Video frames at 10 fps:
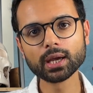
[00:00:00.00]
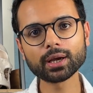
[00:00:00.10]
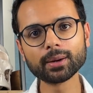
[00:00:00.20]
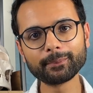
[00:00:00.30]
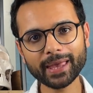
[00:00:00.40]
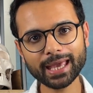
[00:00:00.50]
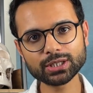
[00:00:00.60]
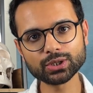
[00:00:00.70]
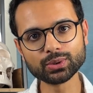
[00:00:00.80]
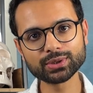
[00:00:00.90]

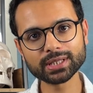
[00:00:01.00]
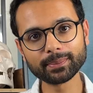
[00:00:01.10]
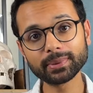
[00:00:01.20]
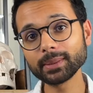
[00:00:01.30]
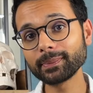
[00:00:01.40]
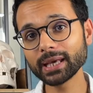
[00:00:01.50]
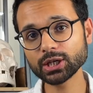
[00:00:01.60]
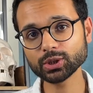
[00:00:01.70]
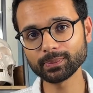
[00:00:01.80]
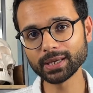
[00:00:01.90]
compared to simply
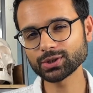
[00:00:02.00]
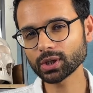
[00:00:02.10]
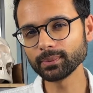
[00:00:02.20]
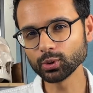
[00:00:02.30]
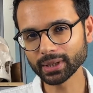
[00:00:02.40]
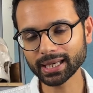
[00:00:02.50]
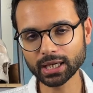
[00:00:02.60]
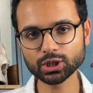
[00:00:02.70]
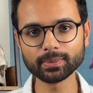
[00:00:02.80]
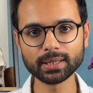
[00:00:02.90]
patient-based,
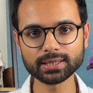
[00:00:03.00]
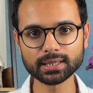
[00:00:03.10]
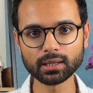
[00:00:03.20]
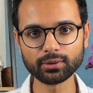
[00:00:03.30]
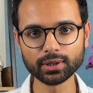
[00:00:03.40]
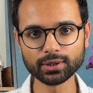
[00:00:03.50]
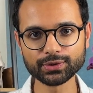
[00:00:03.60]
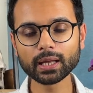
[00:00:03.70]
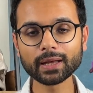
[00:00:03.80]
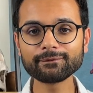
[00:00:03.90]
communication-based
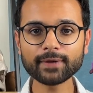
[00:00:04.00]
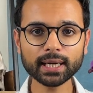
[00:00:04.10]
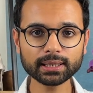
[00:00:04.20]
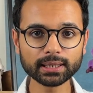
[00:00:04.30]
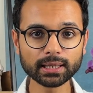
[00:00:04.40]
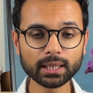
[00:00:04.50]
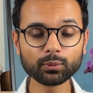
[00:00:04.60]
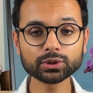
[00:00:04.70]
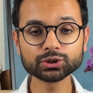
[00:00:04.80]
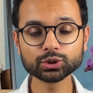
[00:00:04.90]
scenarios. And finally, it
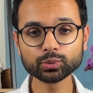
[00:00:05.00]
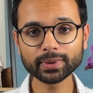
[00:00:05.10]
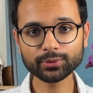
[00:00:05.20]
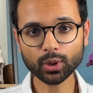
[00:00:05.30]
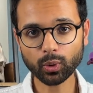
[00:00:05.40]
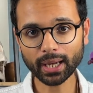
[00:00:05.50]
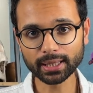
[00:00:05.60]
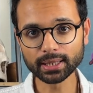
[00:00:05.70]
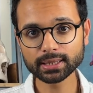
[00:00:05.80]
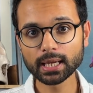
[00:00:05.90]
will soon be
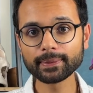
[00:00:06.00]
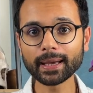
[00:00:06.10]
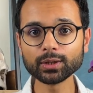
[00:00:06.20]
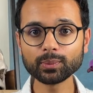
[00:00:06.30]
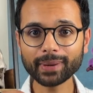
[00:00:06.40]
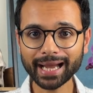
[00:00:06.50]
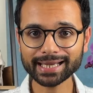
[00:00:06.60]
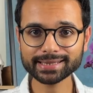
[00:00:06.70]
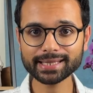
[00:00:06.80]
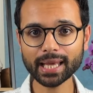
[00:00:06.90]
required that you
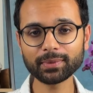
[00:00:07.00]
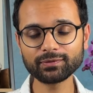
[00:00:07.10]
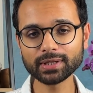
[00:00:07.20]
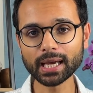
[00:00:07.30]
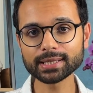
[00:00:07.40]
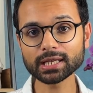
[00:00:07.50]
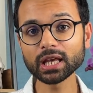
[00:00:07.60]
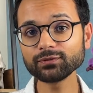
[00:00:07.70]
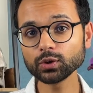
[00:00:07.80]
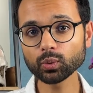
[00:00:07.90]
pass the MFDS
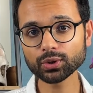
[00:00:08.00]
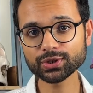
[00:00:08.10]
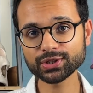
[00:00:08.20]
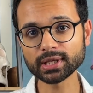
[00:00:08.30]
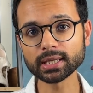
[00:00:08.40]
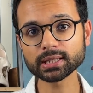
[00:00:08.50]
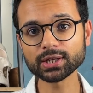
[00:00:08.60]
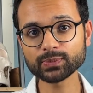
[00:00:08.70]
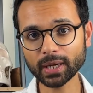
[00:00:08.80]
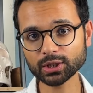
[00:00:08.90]
if you want to sit a
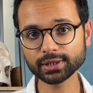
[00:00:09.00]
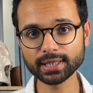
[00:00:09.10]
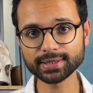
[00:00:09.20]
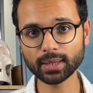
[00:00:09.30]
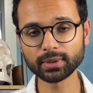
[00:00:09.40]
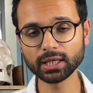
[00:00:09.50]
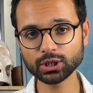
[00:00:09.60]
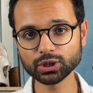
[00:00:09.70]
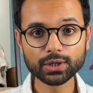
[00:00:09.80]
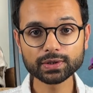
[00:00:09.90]
specialty
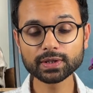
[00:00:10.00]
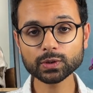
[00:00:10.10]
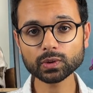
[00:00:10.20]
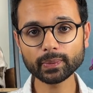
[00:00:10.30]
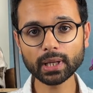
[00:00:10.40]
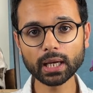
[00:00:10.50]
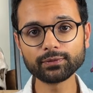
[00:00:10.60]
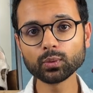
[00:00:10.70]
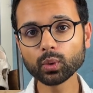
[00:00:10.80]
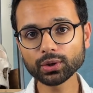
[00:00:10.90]
examination. So this will apply
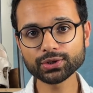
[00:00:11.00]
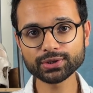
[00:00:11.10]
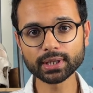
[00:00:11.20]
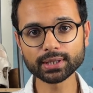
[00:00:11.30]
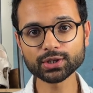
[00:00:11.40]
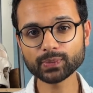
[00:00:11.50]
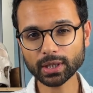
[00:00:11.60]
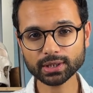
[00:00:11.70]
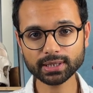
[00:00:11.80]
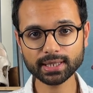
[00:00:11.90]
if you want to sit a
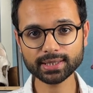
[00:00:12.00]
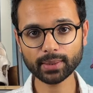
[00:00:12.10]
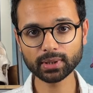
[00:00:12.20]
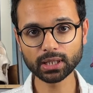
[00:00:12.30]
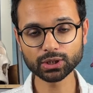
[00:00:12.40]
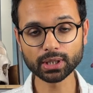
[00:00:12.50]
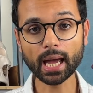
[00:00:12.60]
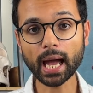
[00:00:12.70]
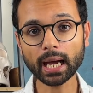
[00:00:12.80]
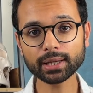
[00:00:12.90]
specialty examination
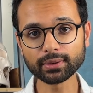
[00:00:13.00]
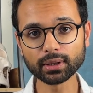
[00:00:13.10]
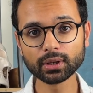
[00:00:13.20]
either